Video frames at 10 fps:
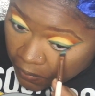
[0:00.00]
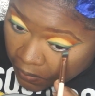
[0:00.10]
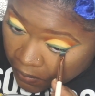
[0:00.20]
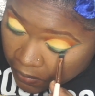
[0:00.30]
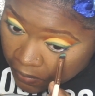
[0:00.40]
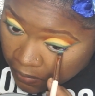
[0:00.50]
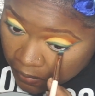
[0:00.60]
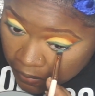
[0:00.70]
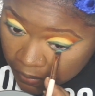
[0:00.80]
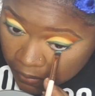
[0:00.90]
use an
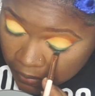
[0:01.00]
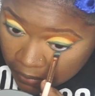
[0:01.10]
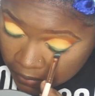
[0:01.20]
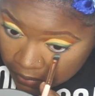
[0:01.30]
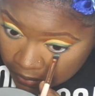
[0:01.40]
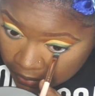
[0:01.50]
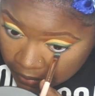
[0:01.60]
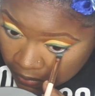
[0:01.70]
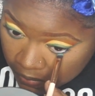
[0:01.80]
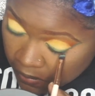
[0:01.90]
eyelid primer, so
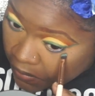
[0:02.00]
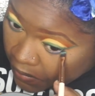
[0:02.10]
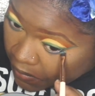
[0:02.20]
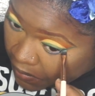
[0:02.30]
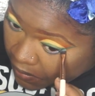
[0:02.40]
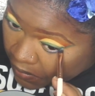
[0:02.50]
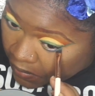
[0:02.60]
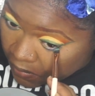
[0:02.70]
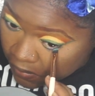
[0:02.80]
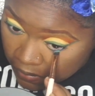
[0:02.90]
we'll have to take
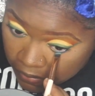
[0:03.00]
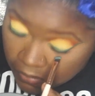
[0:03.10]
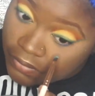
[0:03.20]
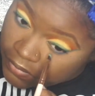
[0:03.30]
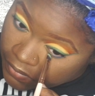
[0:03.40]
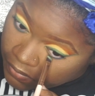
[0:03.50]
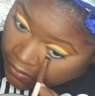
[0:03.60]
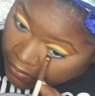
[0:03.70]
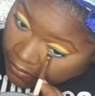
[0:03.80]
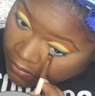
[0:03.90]
that into
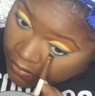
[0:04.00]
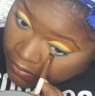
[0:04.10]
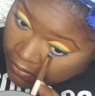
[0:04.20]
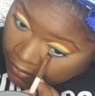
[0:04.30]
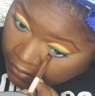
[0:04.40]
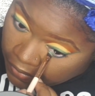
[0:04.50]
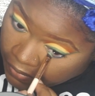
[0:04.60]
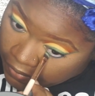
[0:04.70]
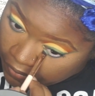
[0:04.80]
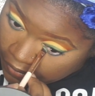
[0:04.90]
consideration.
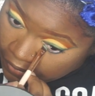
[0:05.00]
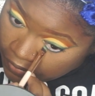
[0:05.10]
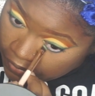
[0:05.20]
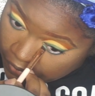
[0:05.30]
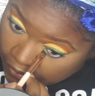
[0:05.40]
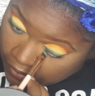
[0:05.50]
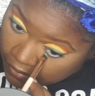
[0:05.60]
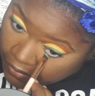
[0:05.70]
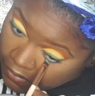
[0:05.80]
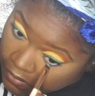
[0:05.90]
All in all, I
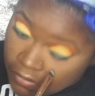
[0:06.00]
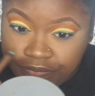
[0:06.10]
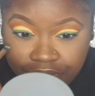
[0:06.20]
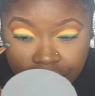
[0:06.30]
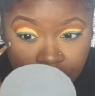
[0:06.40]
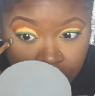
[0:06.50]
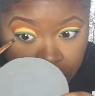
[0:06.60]
am looking forward to